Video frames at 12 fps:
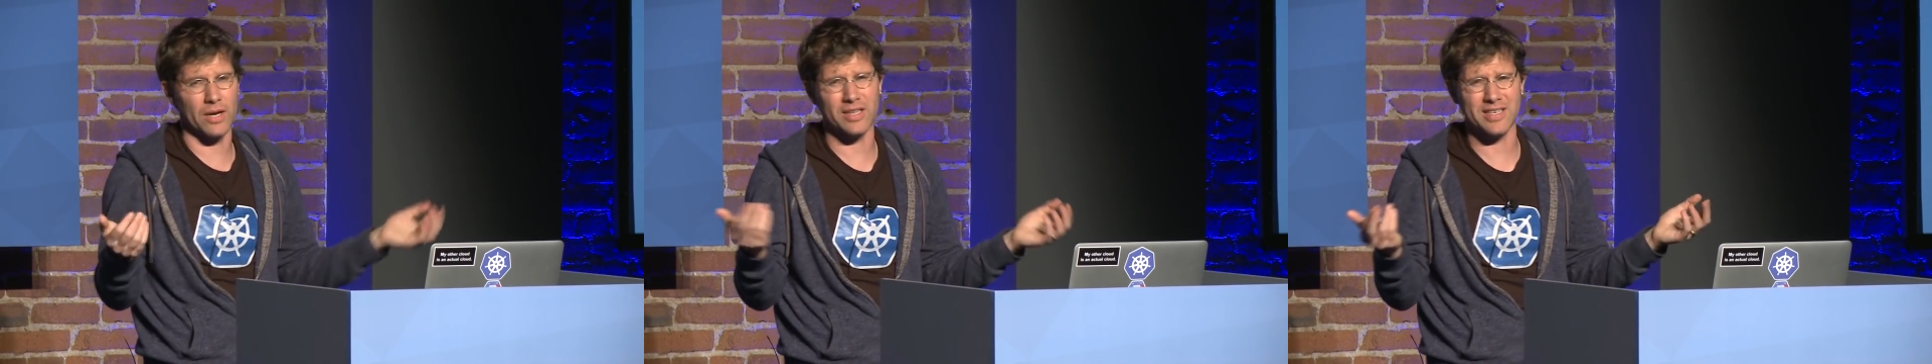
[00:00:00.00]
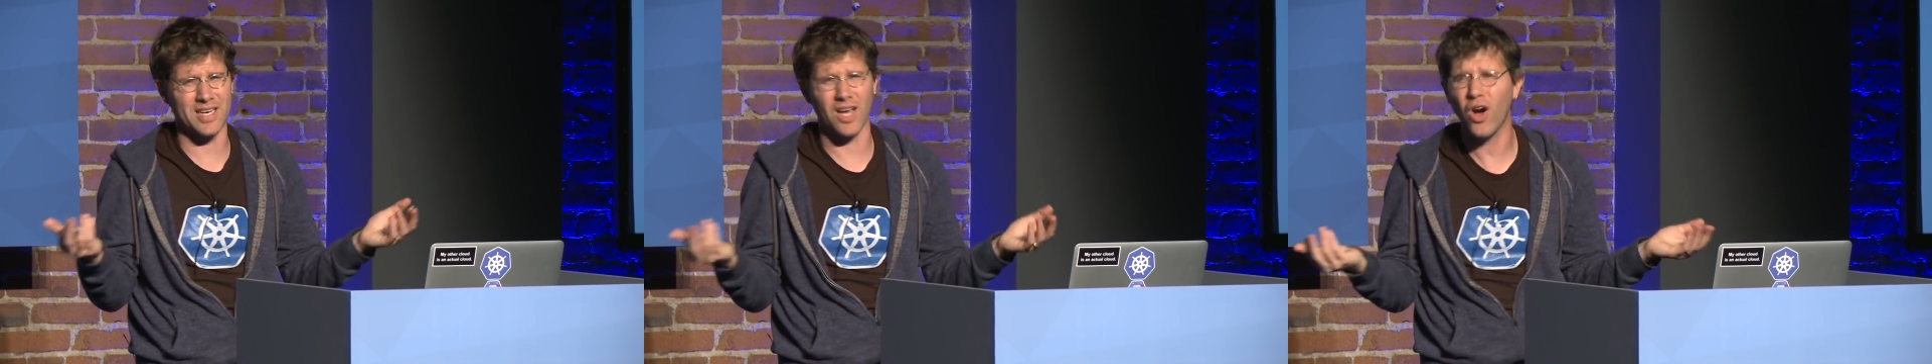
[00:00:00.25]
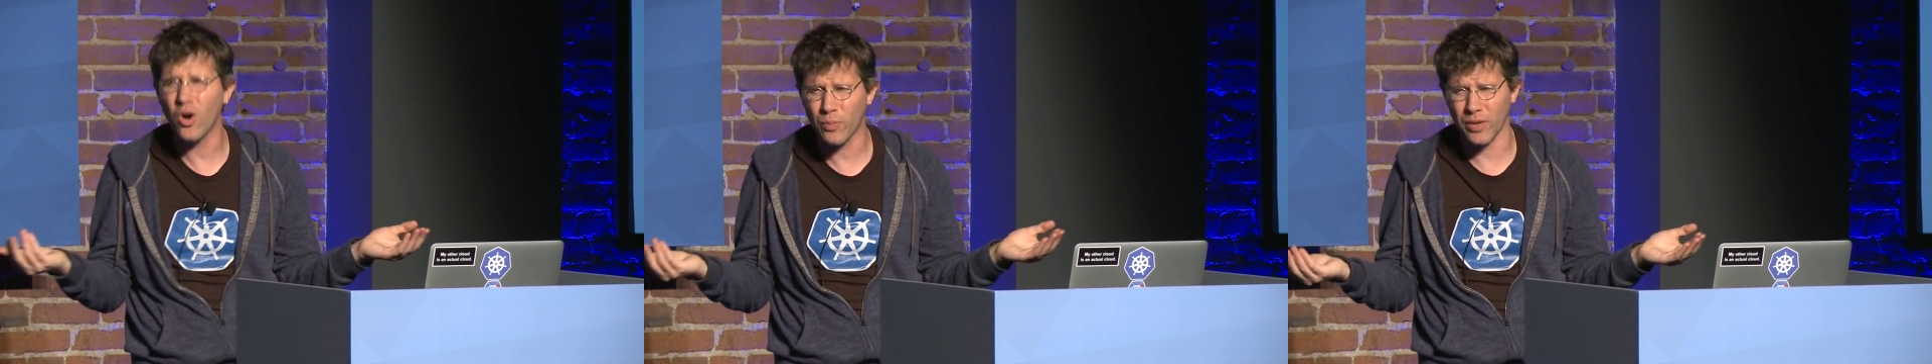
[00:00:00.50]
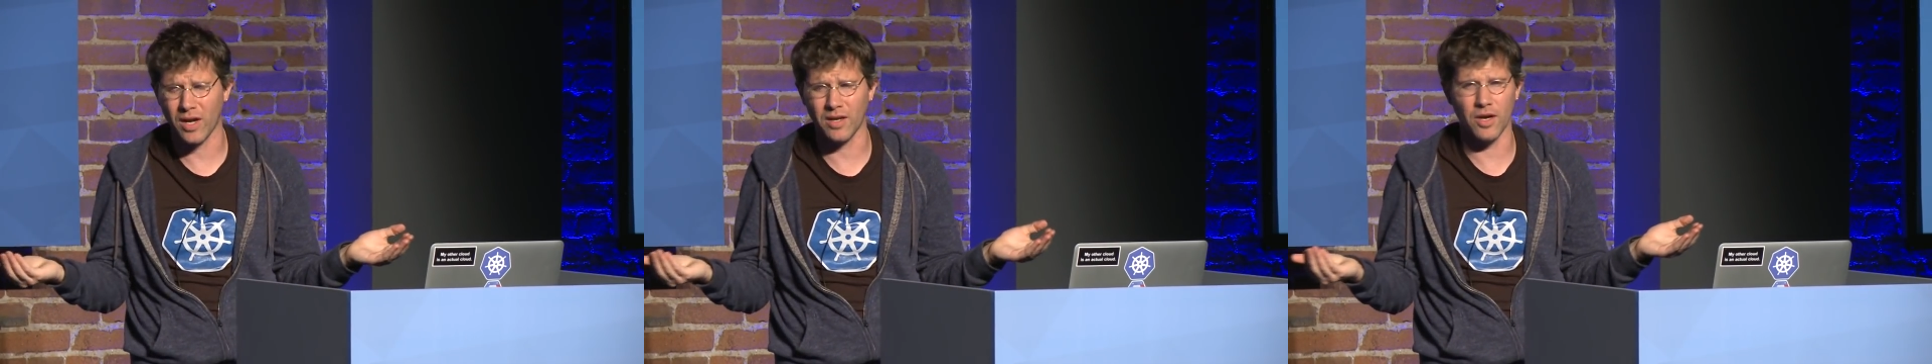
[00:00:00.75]
or at least I hope
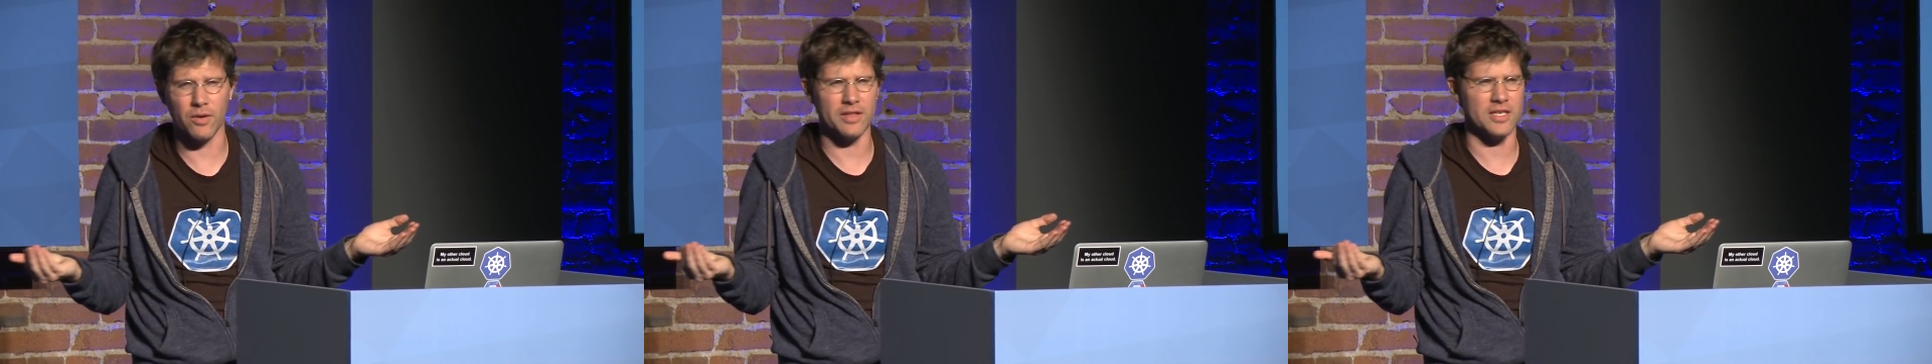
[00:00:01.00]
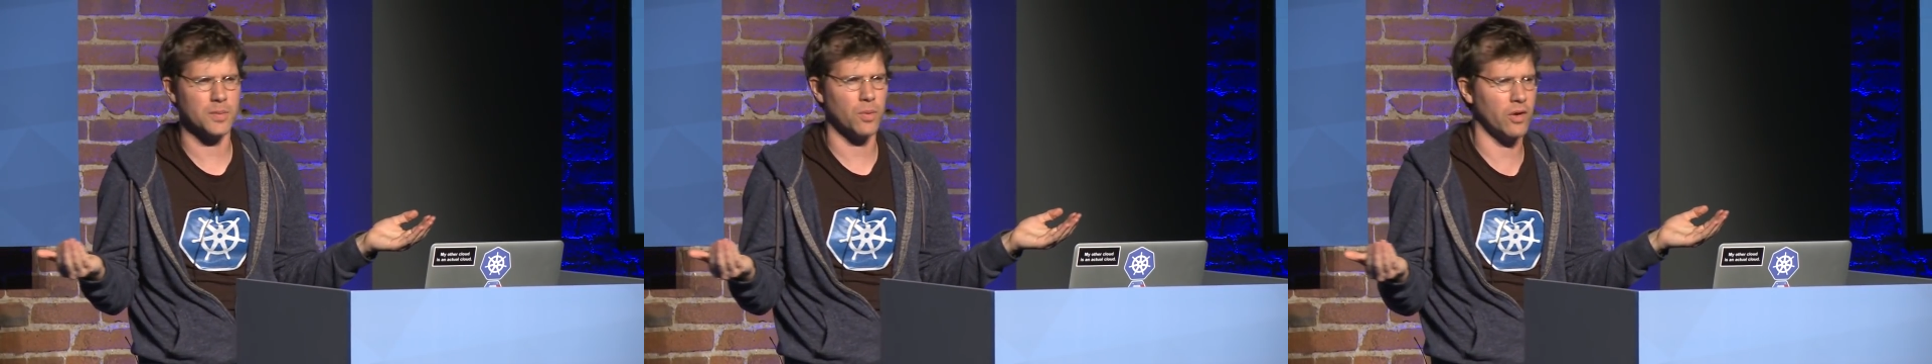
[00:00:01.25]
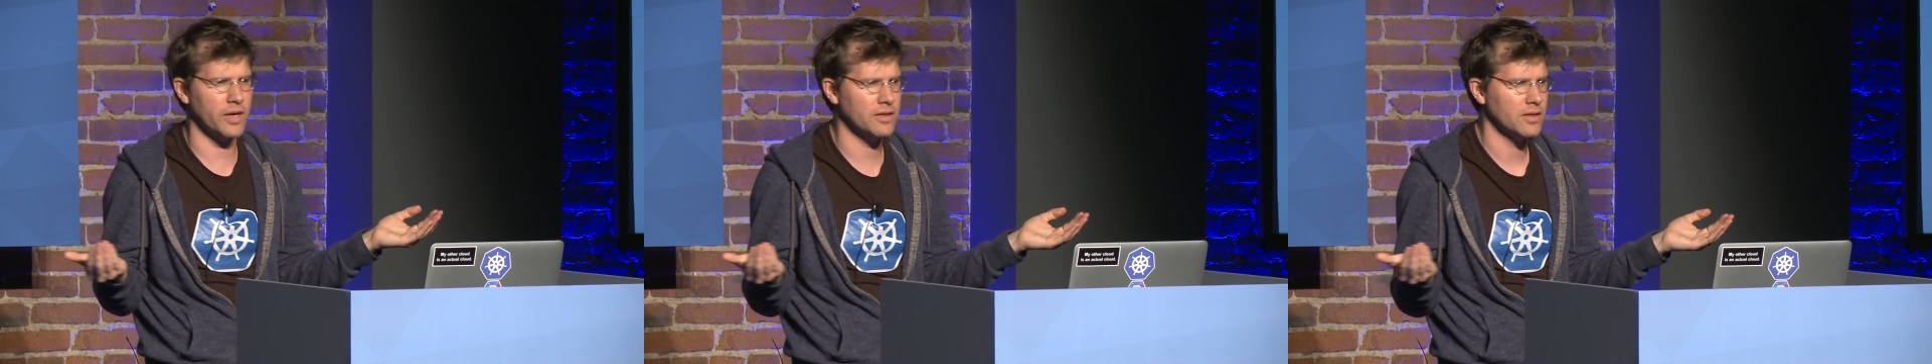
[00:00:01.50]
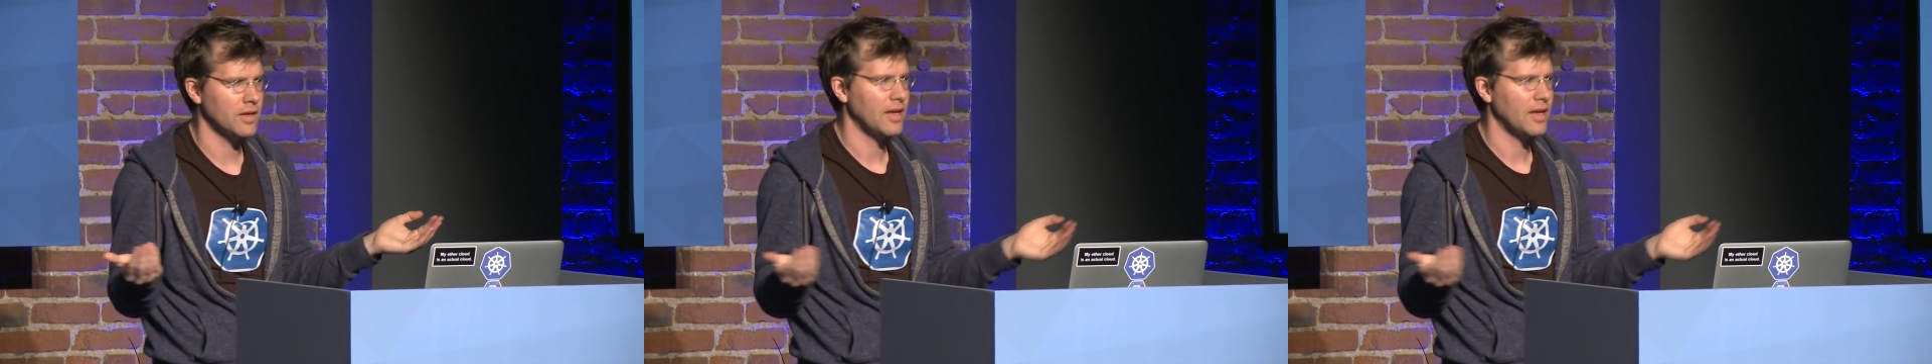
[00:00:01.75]
we all know at this point.